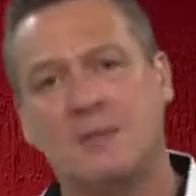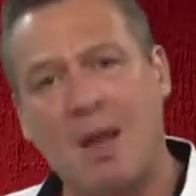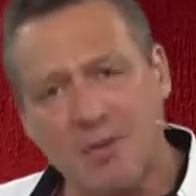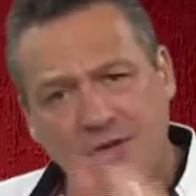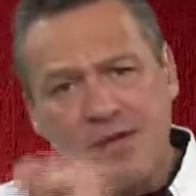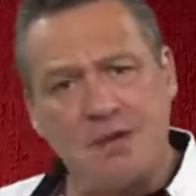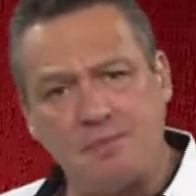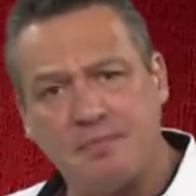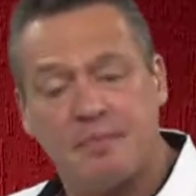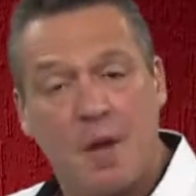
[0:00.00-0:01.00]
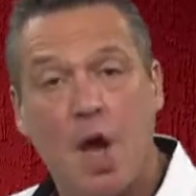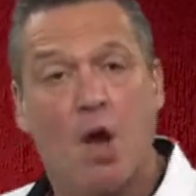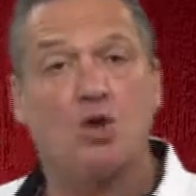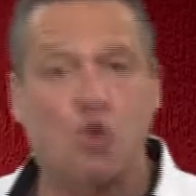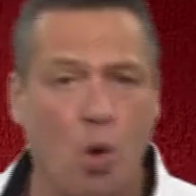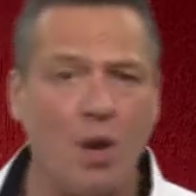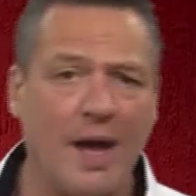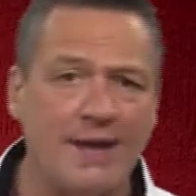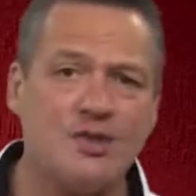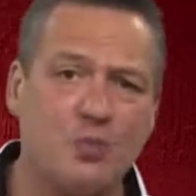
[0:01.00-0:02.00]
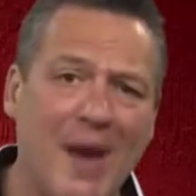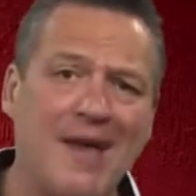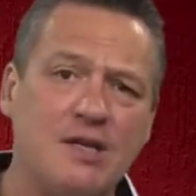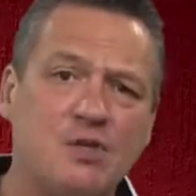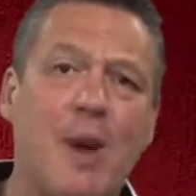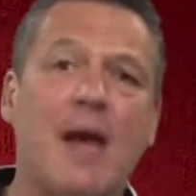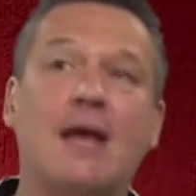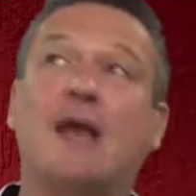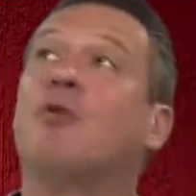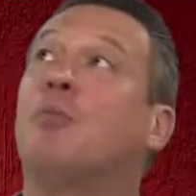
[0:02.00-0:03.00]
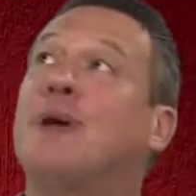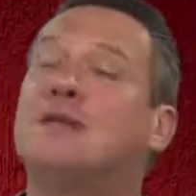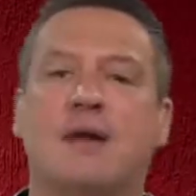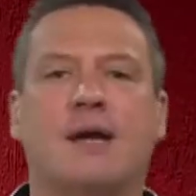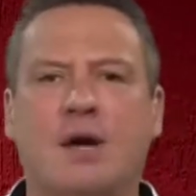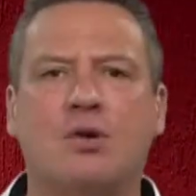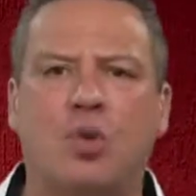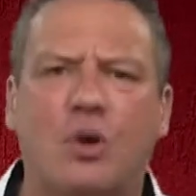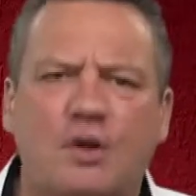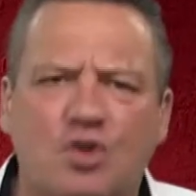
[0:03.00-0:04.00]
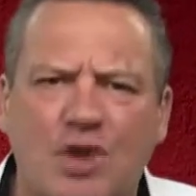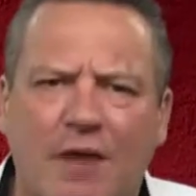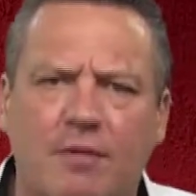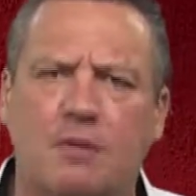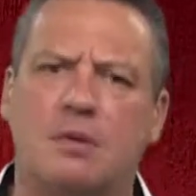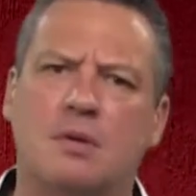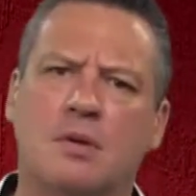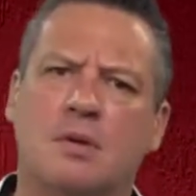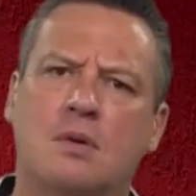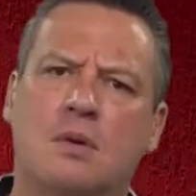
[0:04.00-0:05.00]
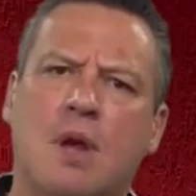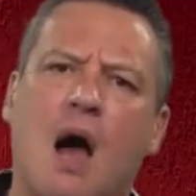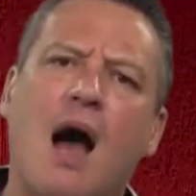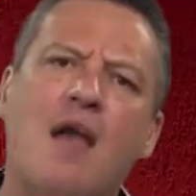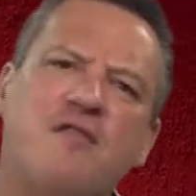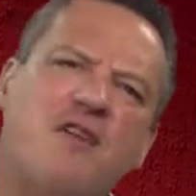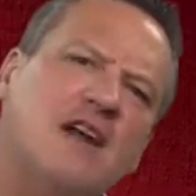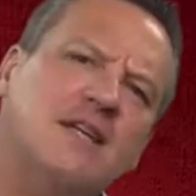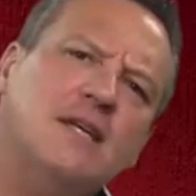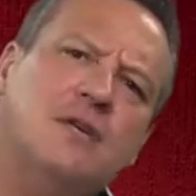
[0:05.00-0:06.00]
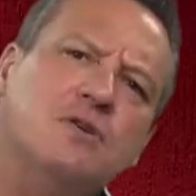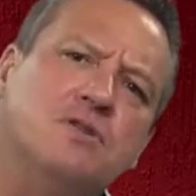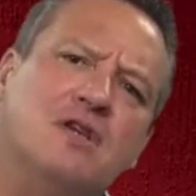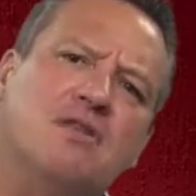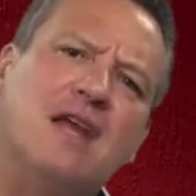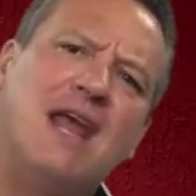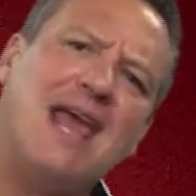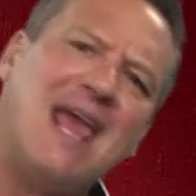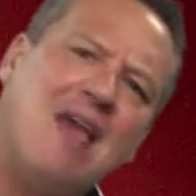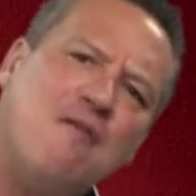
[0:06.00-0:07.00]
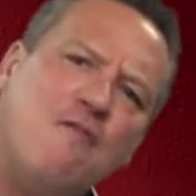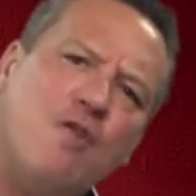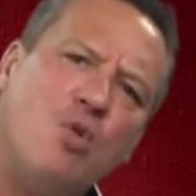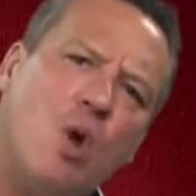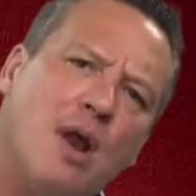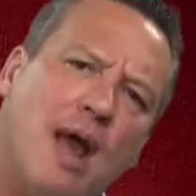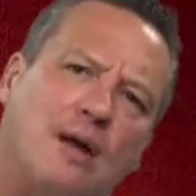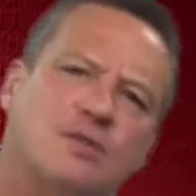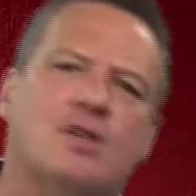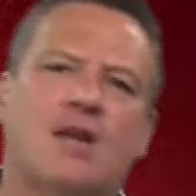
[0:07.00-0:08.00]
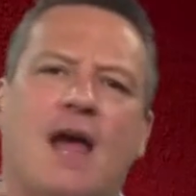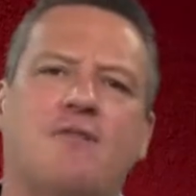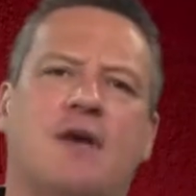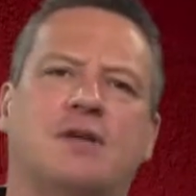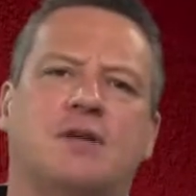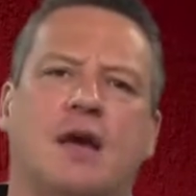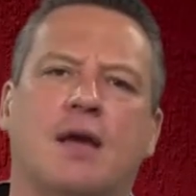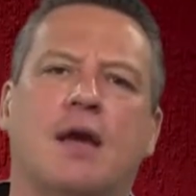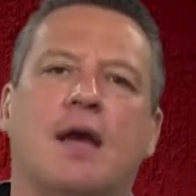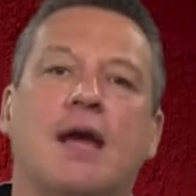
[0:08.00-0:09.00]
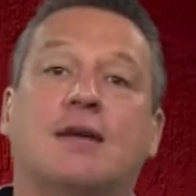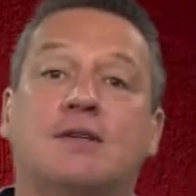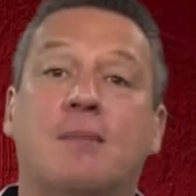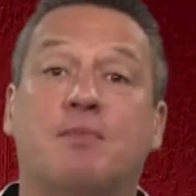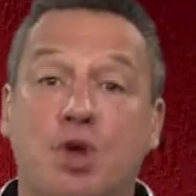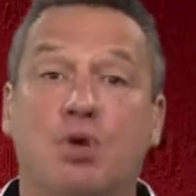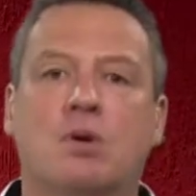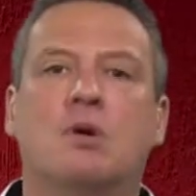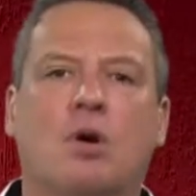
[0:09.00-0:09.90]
Number three, call a spade, and for Pete's sake, don't call it a shovel. I find it interesting that everyone else can have their say except you